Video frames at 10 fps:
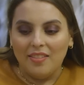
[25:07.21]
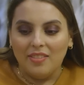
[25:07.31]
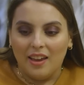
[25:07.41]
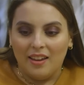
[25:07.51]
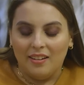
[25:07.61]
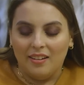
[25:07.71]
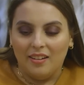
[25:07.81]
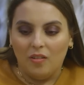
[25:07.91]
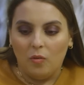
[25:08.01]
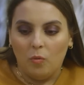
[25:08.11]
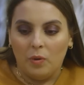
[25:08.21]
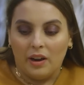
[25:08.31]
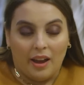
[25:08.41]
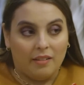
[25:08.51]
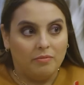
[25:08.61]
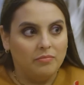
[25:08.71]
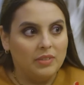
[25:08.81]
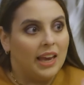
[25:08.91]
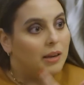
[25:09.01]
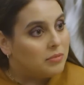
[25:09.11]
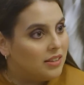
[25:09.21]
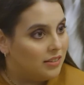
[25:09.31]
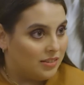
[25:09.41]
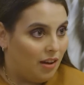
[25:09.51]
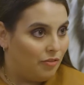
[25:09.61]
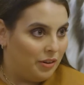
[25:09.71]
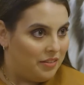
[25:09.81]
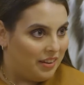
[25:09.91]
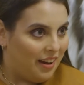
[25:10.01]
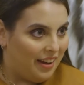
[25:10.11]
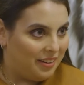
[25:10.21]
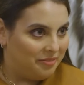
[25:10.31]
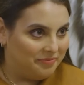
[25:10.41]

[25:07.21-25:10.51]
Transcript: then when I came to the discovery that I